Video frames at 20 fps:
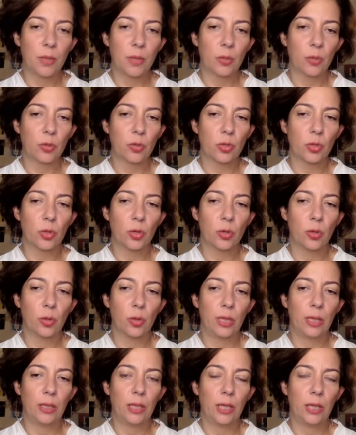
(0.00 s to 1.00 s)
but also
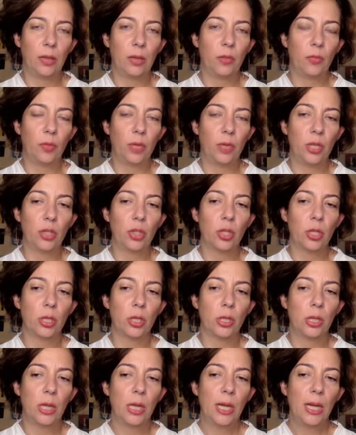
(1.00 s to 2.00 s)
in the
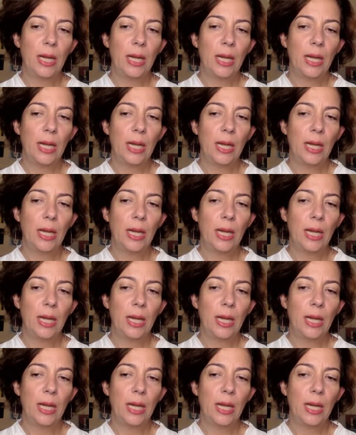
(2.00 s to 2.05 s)
region,